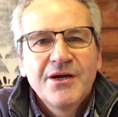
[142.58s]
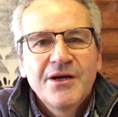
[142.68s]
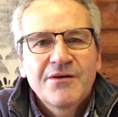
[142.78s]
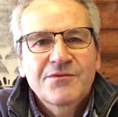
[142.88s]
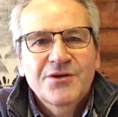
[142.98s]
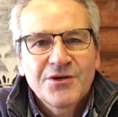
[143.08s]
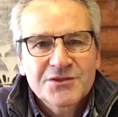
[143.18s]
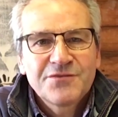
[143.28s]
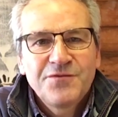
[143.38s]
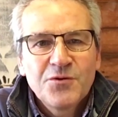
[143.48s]
I've got
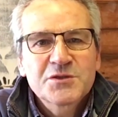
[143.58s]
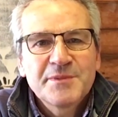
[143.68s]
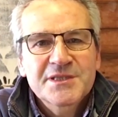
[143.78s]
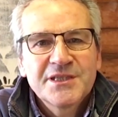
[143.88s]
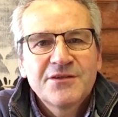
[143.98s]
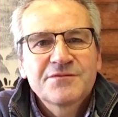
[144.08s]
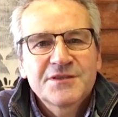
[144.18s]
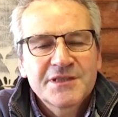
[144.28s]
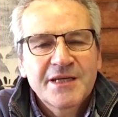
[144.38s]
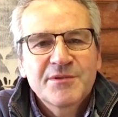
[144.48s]
to force myself to
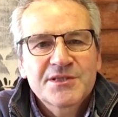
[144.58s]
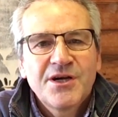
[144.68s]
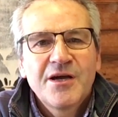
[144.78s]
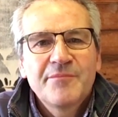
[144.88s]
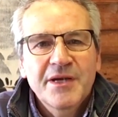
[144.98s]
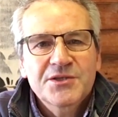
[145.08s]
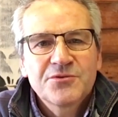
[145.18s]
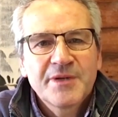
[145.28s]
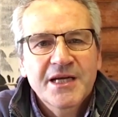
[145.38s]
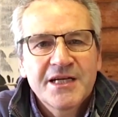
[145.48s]
take my time, make sure
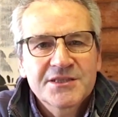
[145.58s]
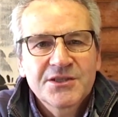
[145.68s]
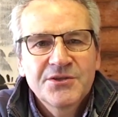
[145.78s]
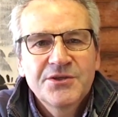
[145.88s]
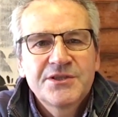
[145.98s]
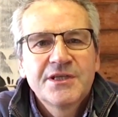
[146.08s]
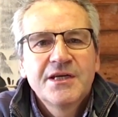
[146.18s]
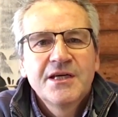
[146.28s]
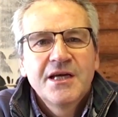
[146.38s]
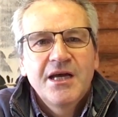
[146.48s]
my cuts are good.
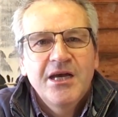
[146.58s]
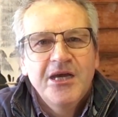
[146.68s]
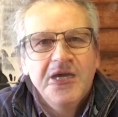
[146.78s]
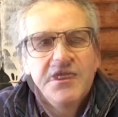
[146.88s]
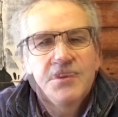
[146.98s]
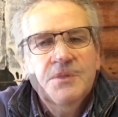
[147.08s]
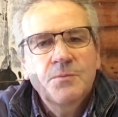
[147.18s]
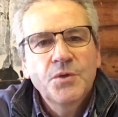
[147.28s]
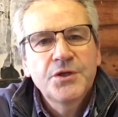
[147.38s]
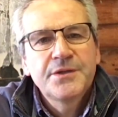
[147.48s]
So I've ordered the
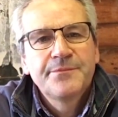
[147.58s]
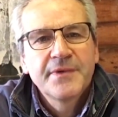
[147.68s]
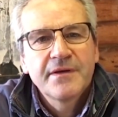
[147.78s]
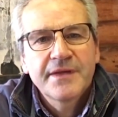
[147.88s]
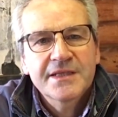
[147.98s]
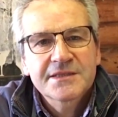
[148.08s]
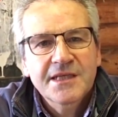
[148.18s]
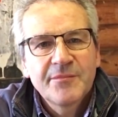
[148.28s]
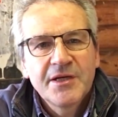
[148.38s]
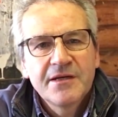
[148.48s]
wood. That's
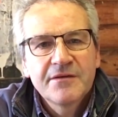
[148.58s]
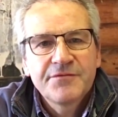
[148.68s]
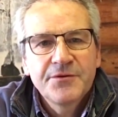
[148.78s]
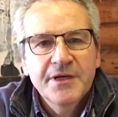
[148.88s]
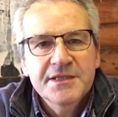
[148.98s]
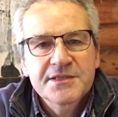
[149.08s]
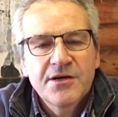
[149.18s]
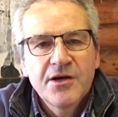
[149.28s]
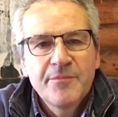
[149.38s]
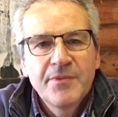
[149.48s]
coming in a few days'
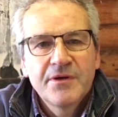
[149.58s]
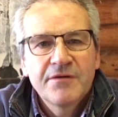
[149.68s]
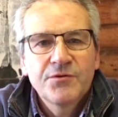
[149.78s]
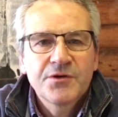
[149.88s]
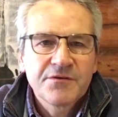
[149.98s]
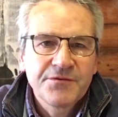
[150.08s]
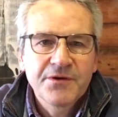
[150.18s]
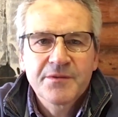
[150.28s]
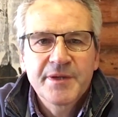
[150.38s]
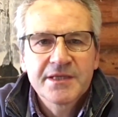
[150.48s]
time. I've ordered a few
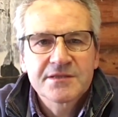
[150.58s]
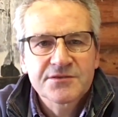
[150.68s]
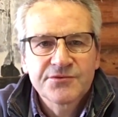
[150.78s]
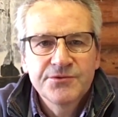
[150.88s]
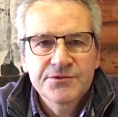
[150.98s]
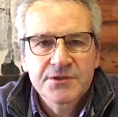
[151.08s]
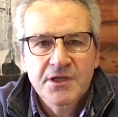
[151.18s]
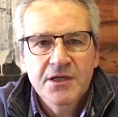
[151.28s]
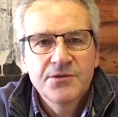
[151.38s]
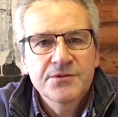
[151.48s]
other bits, screws and
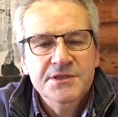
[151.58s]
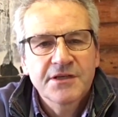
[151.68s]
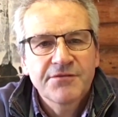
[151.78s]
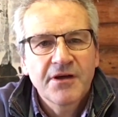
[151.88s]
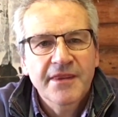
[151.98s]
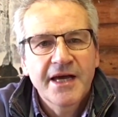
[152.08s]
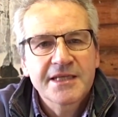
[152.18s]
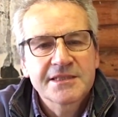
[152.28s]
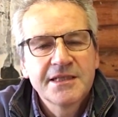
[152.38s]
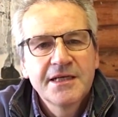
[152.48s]
glue and stuff like that.